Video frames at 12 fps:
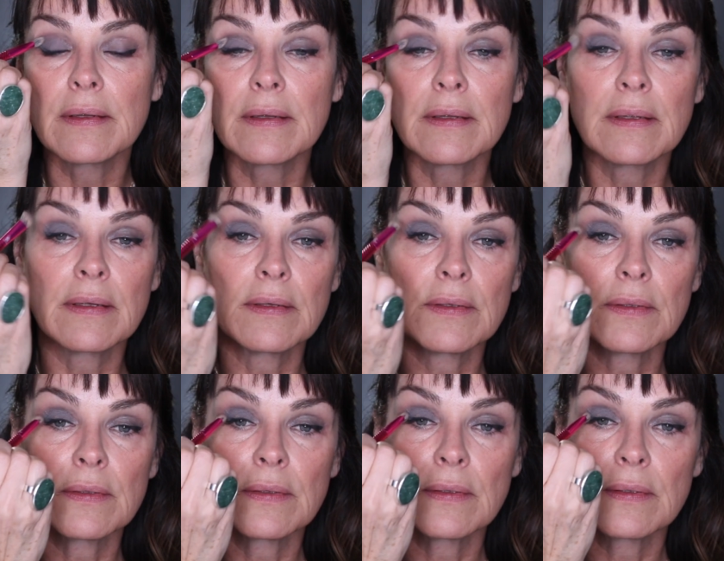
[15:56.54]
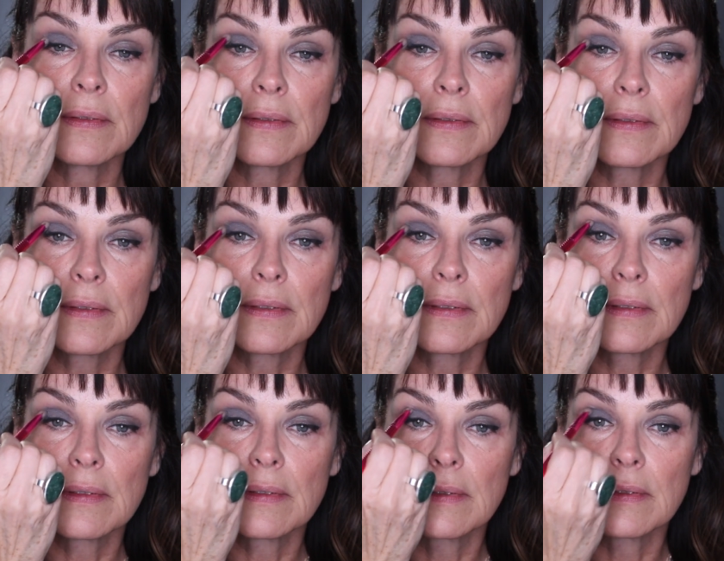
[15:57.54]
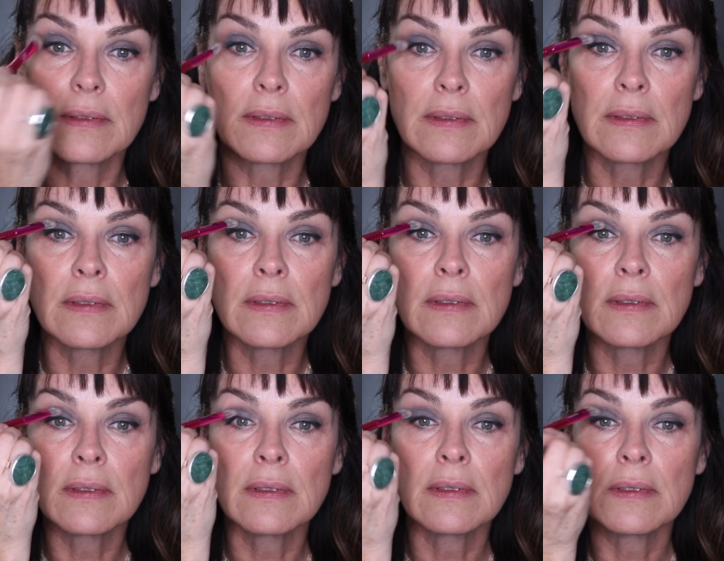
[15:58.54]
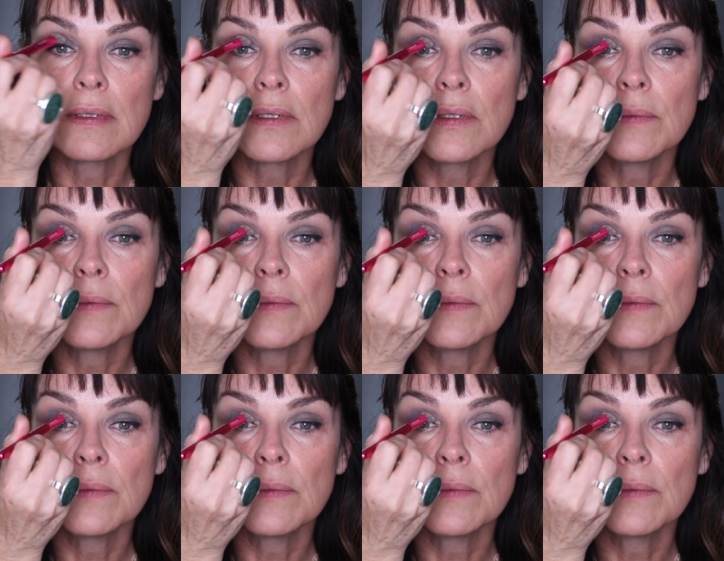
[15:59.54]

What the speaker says: [no speech]